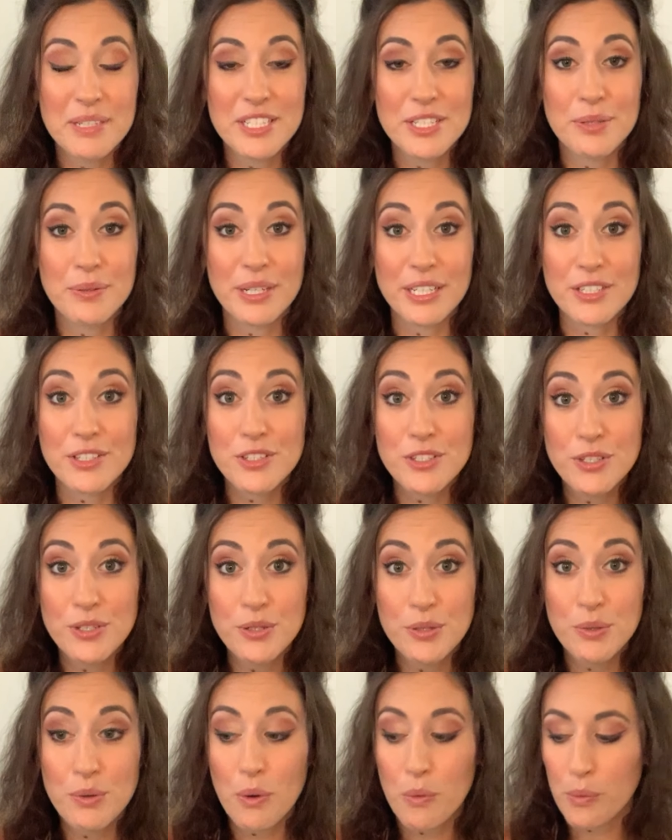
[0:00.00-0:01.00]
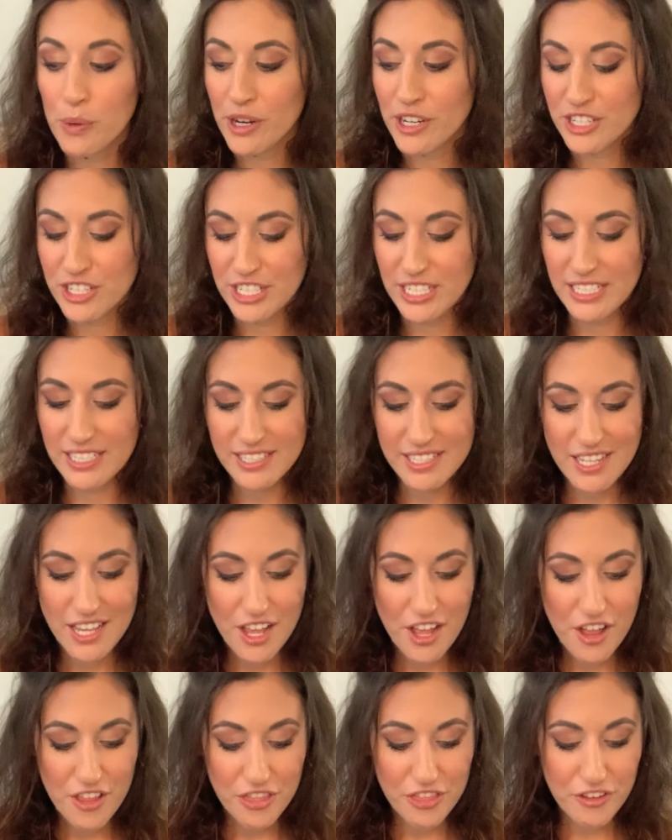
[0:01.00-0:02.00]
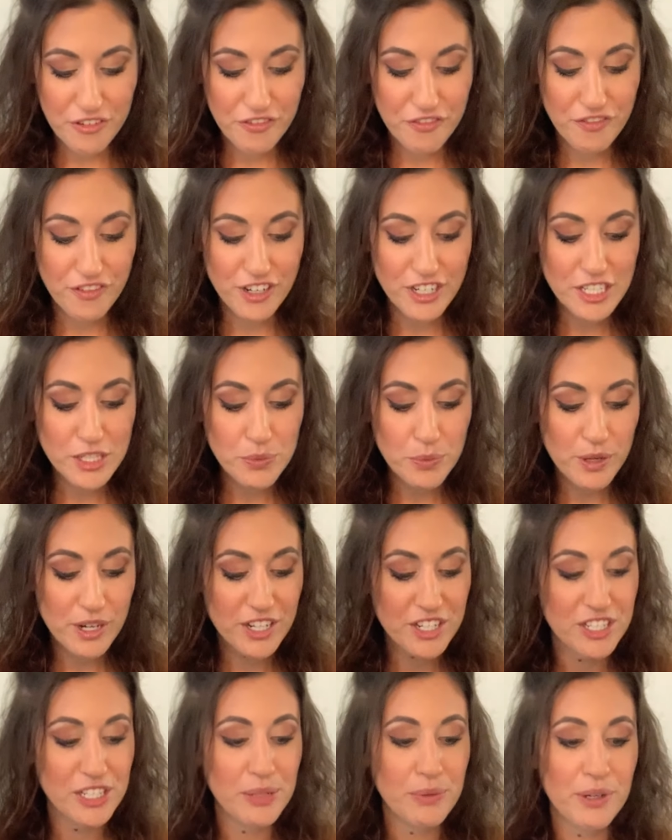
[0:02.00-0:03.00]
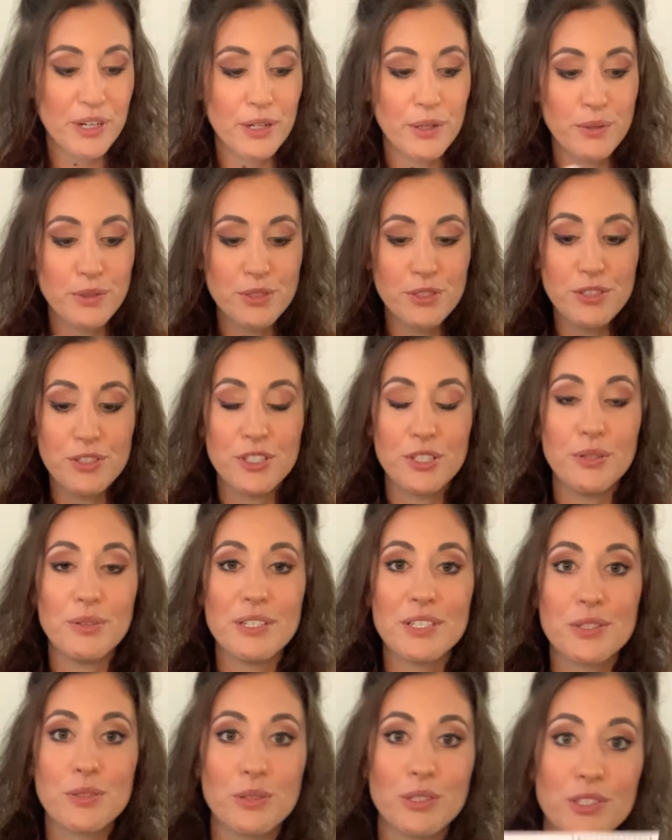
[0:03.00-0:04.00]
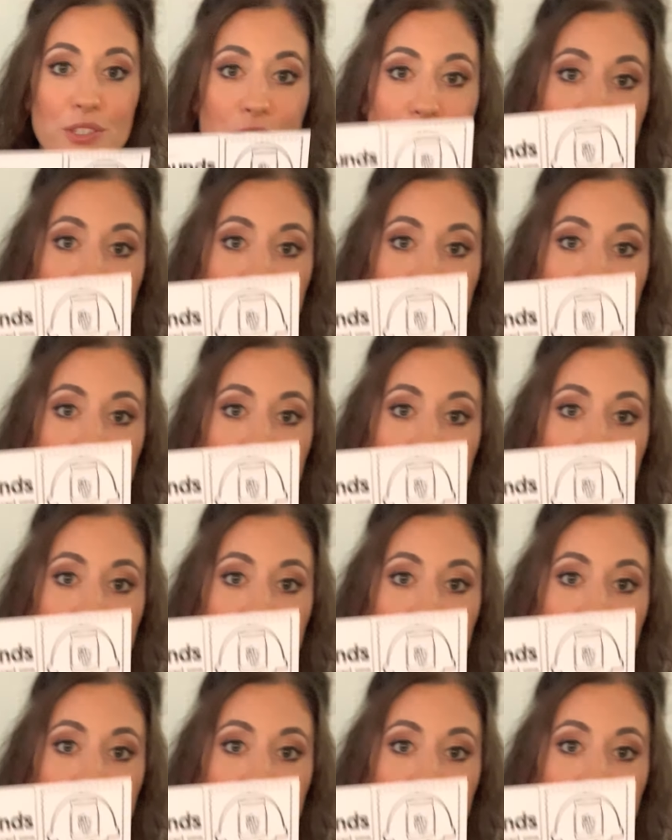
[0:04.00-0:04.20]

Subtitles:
be doing 2 worksheets. The first worksheet we're going to do is called